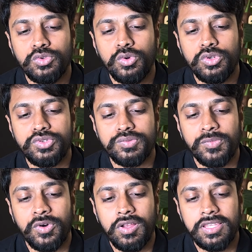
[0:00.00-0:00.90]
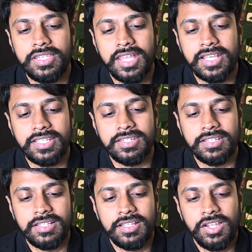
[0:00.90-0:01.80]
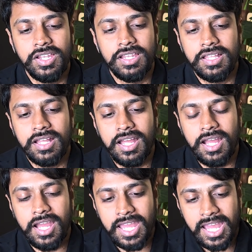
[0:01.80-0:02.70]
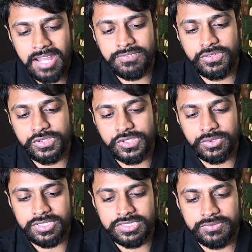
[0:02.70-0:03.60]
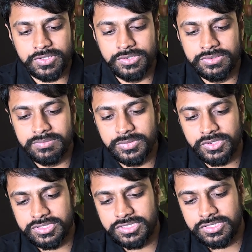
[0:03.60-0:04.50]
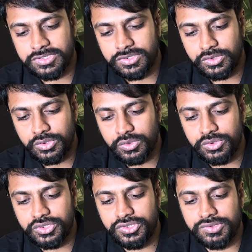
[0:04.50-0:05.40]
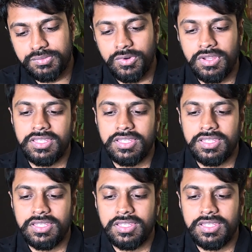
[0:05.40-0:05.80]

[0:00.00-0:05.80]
so small that I have to show this for you. It's too small.